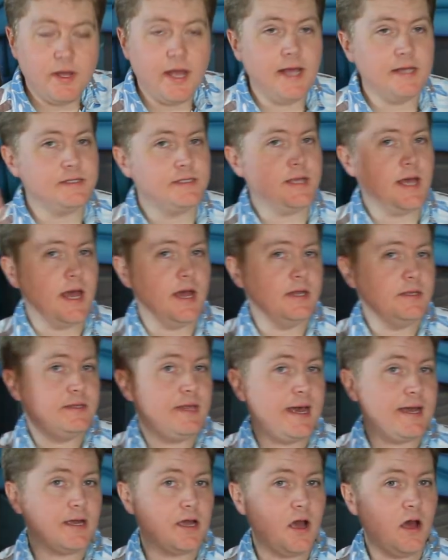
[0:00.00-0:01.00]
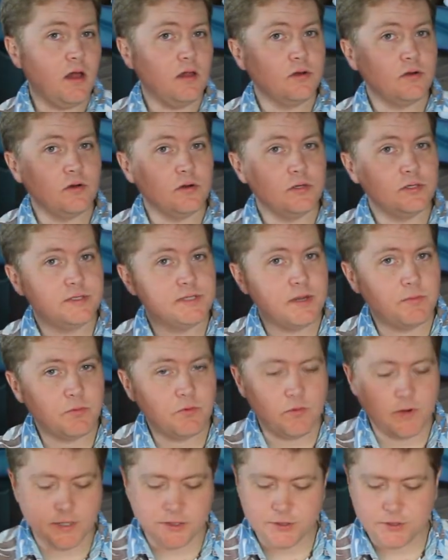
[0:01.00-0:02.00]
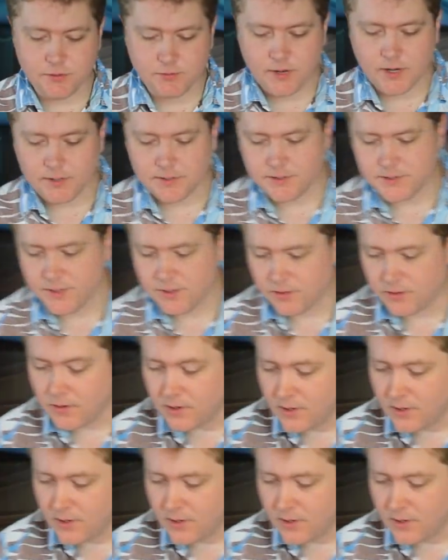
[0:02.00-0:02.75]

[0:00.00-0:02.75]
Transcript: has that color separation around his ear.